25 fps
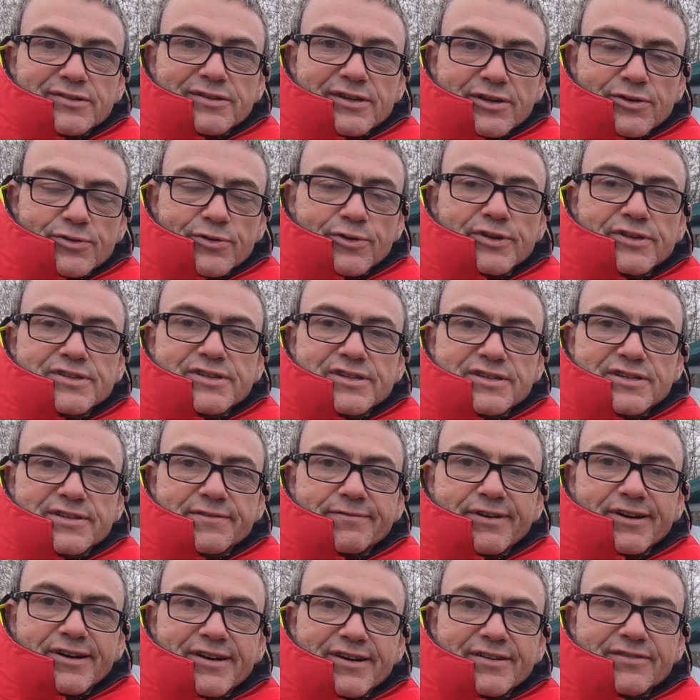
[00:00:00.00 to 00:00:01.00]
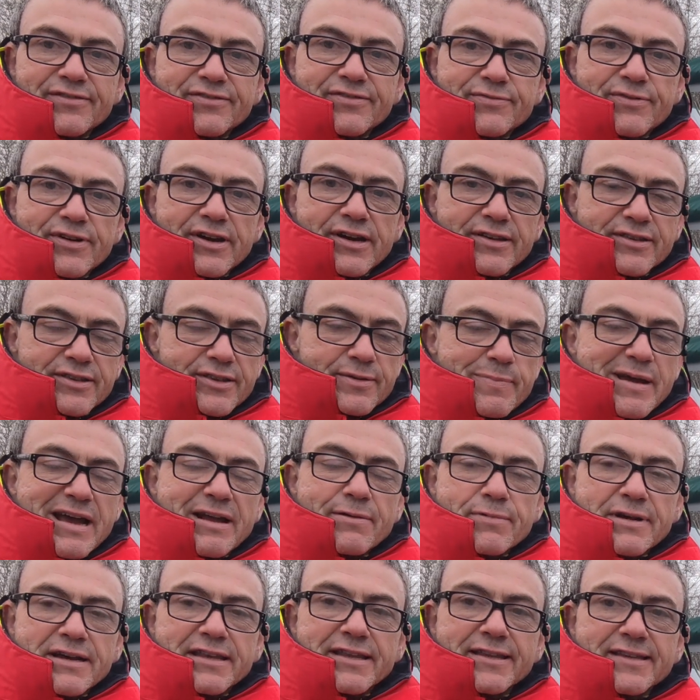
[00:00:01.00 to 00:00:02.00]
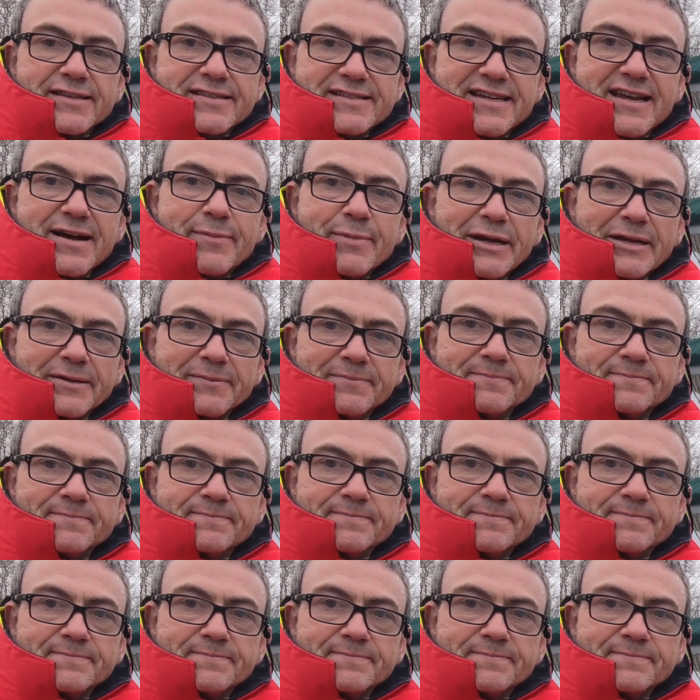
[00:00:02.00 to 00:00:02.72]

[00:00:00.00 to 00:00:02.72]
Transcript: in order to survive the bad weather that's coming.